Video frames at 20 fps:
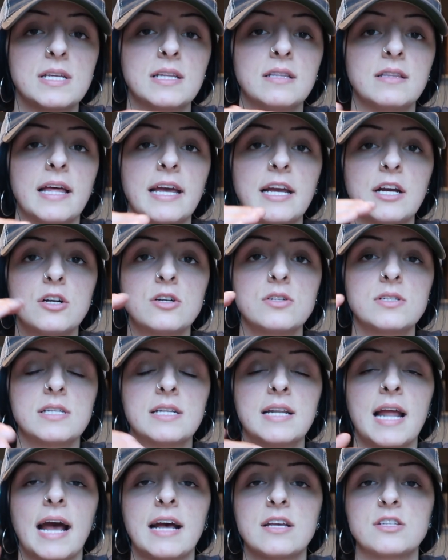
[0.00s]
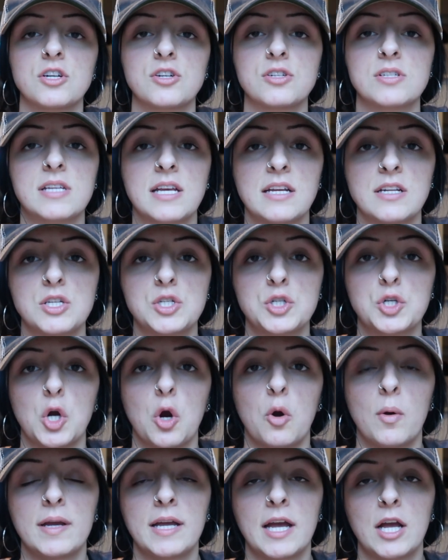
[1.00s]
in layers and as our skin is
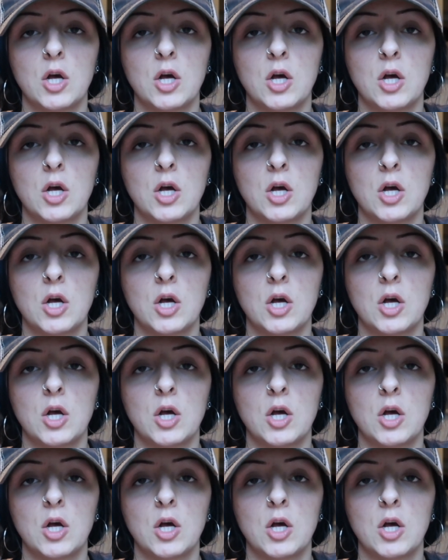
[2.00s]
growing,